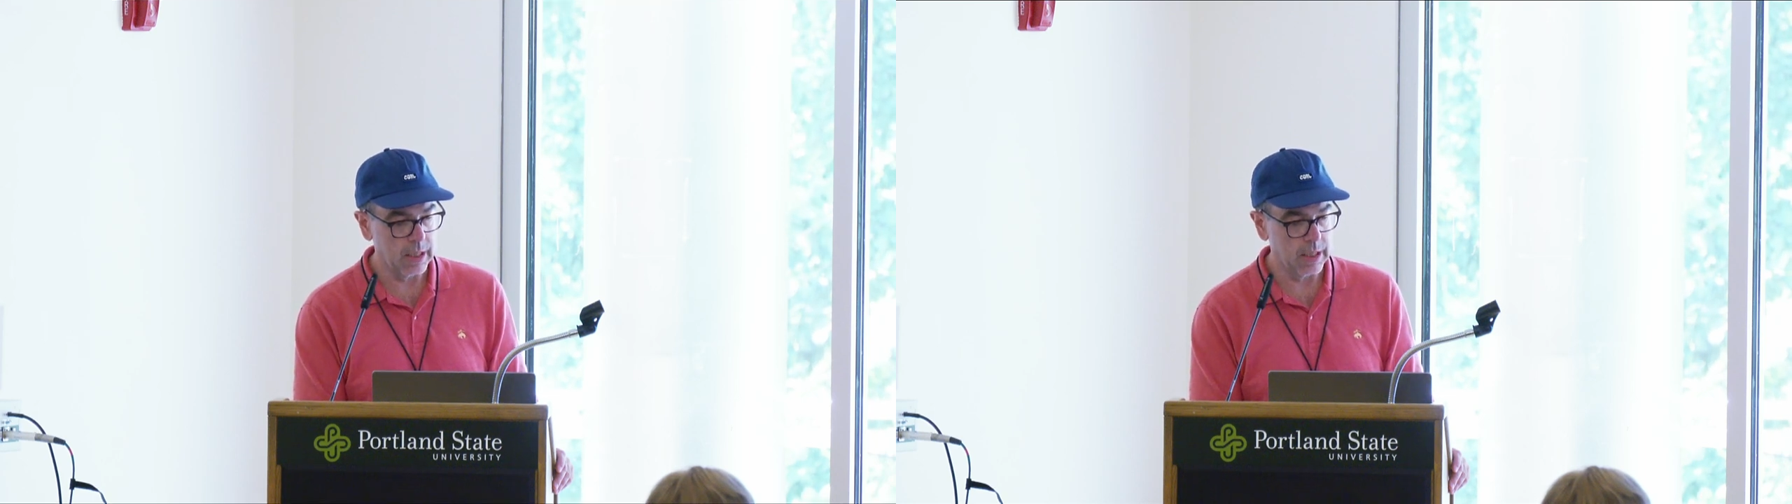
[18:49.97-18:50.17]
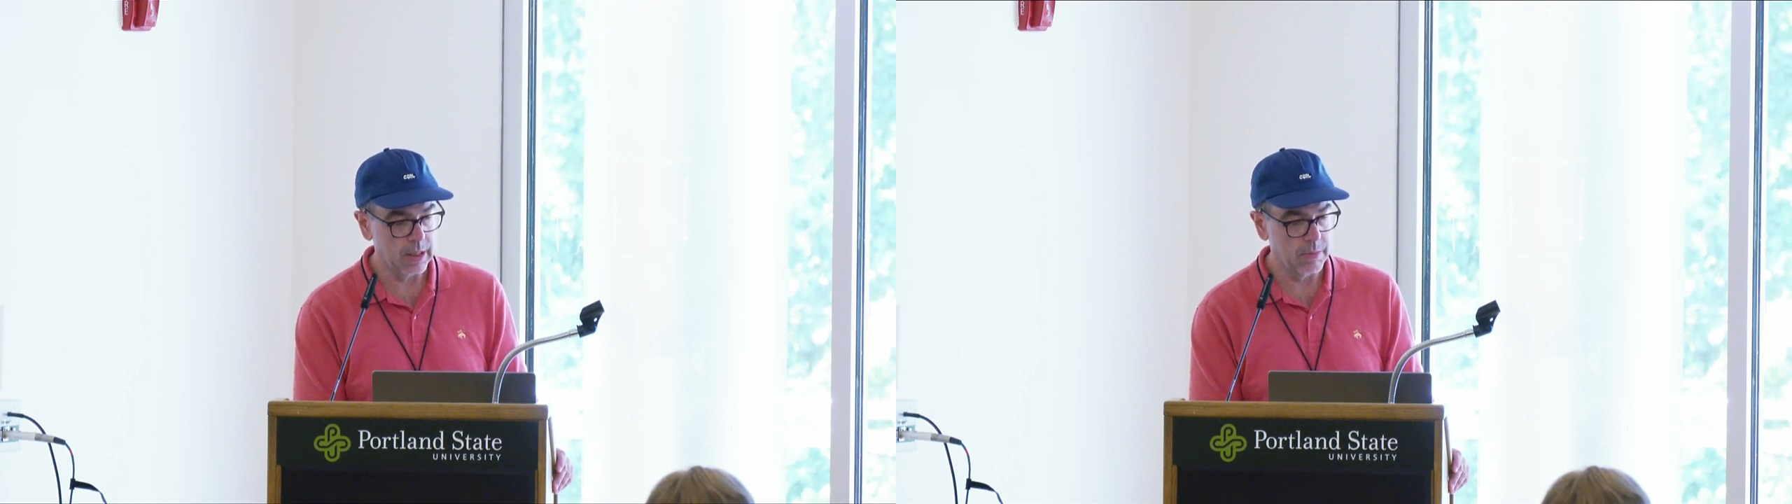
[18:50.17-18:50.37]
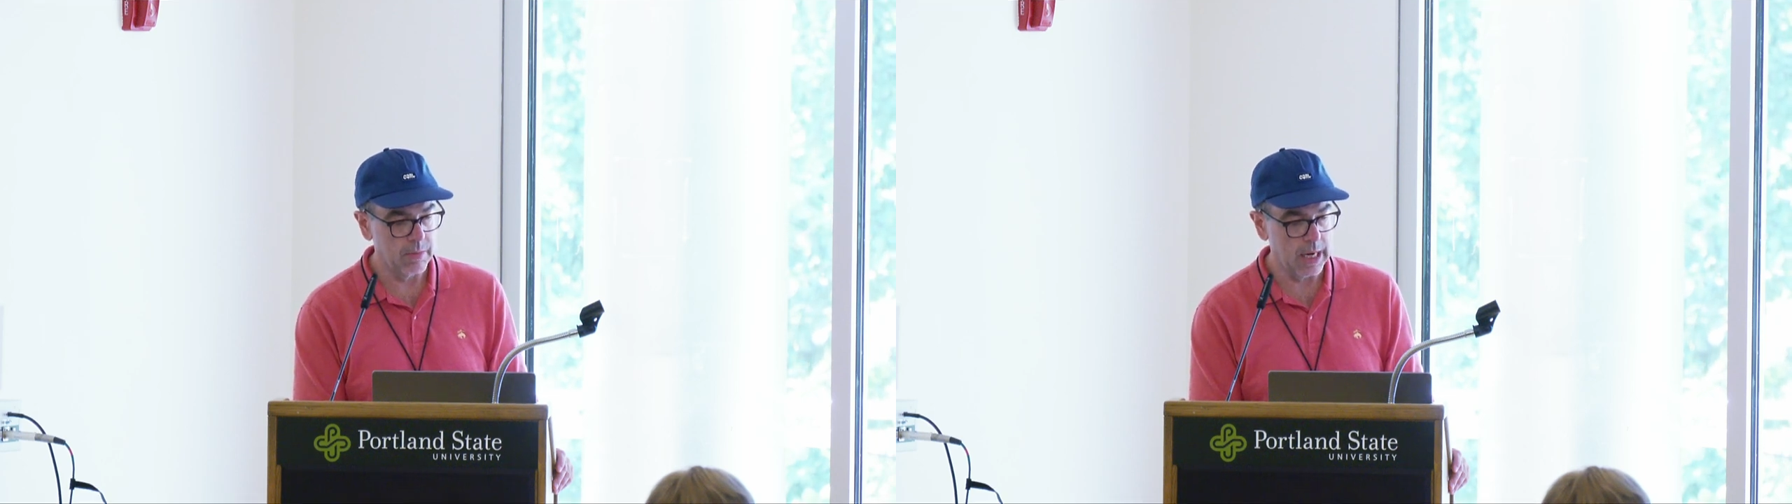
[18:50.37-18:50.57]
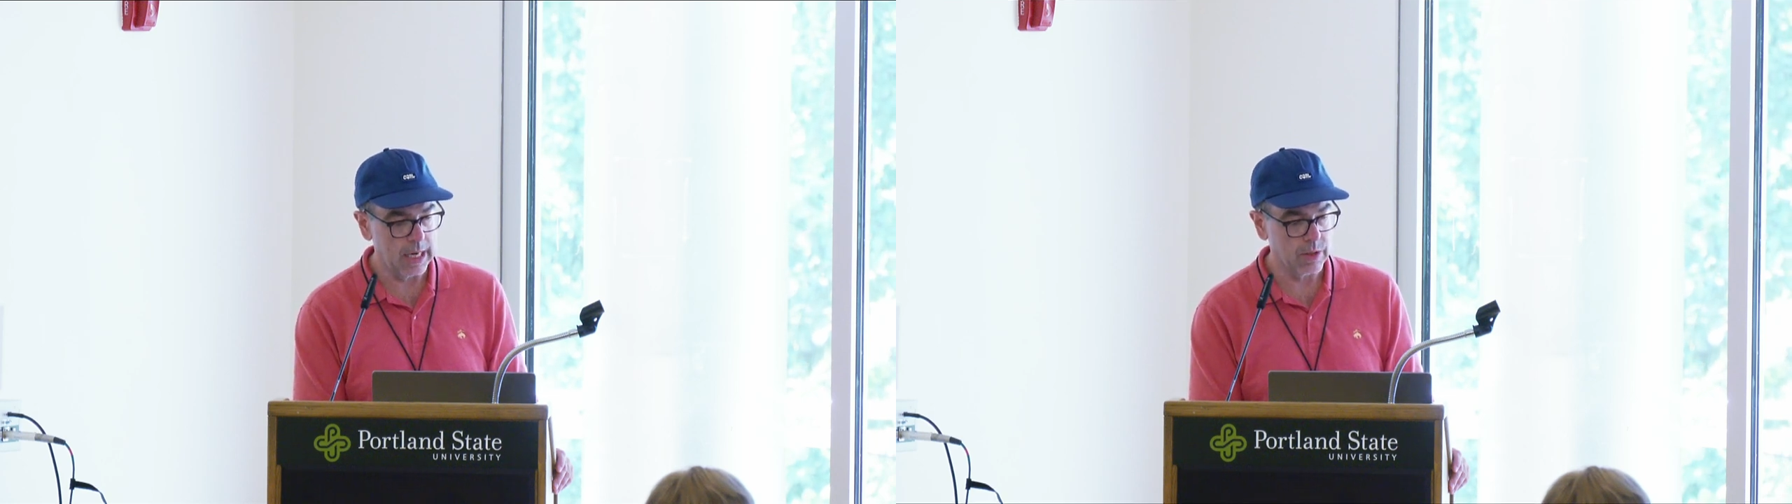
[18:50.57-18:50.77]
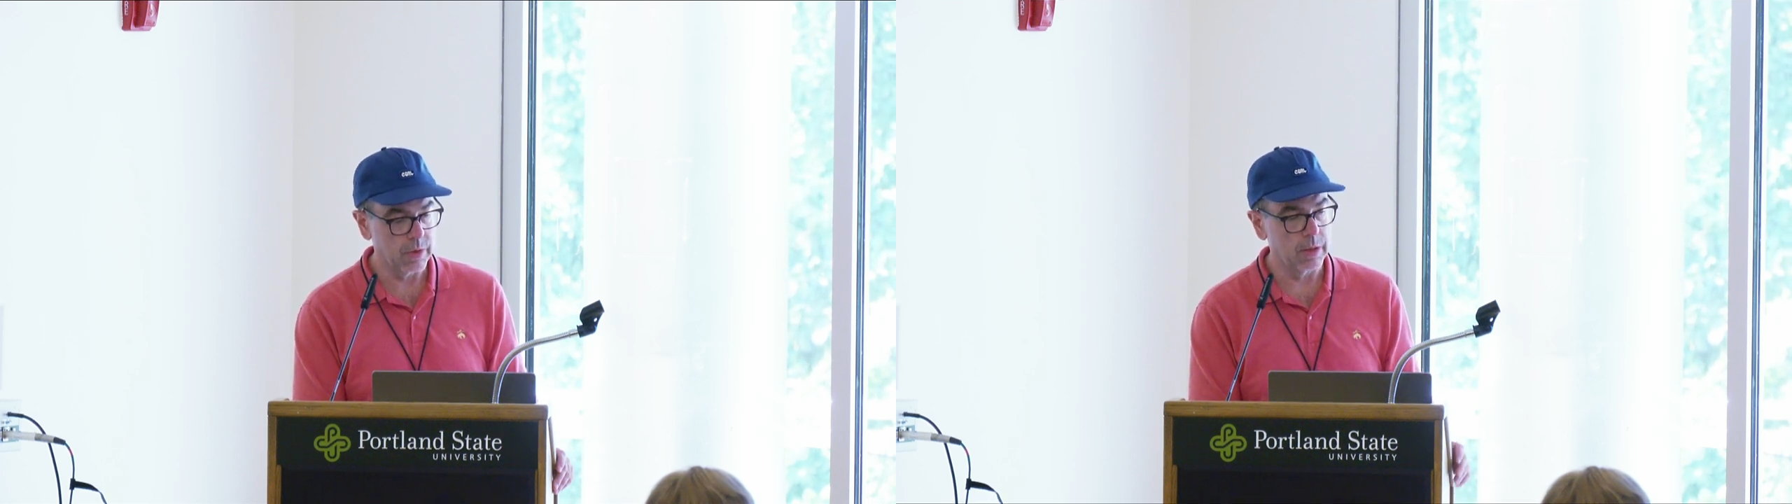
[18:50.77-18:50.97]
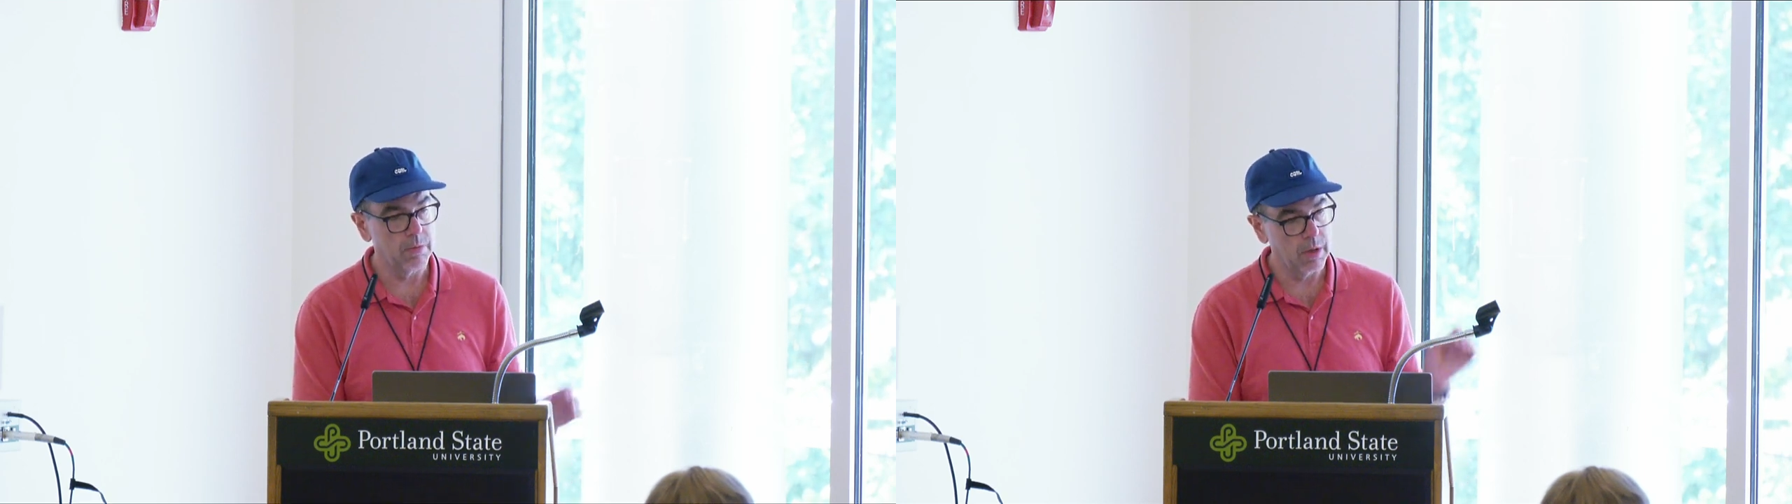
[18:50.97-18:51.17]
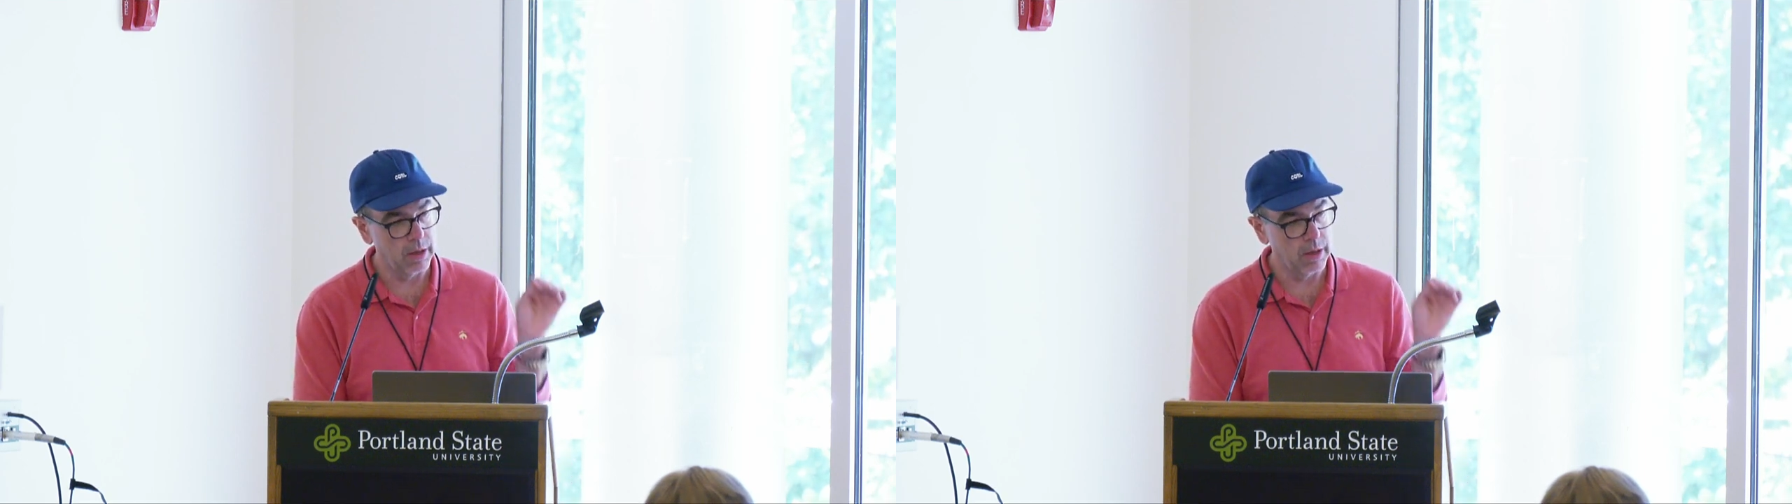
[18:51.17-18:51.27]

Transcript: agnostic